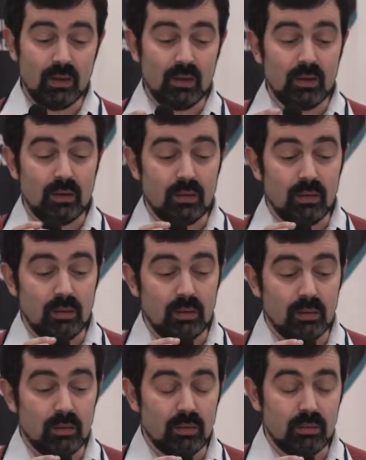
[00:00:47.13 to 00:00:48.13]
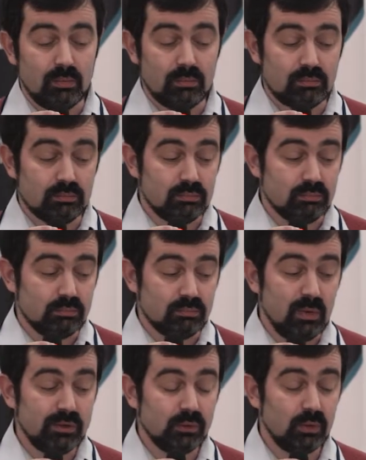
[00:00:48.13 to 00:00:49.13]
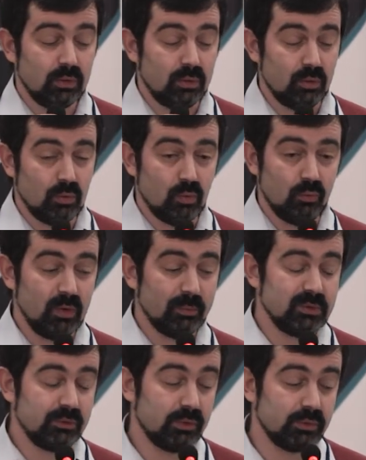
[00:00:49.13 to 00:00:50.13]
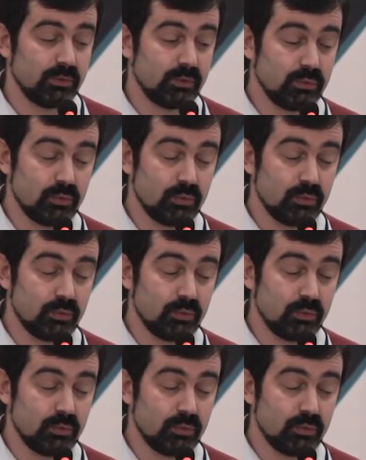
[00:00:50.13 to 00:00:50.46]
My talk will be devoted